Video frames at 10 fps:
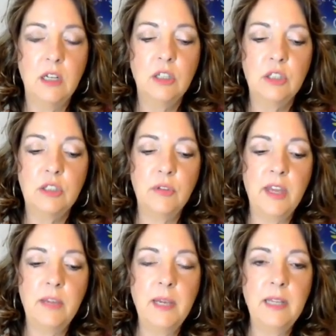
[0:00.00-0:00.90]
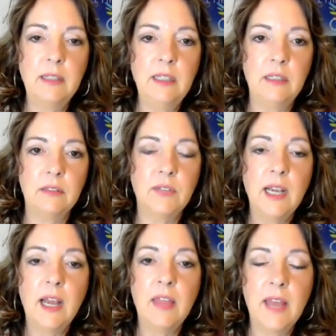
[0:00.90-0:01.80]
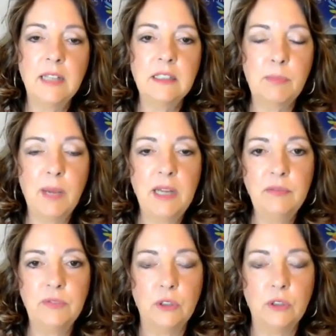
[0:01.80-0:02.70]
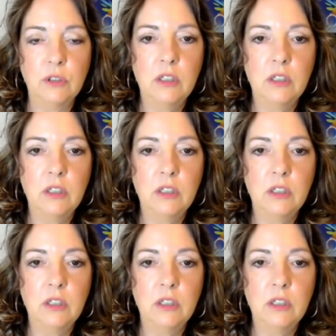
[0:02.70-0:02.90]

So they may leave, and that's painful.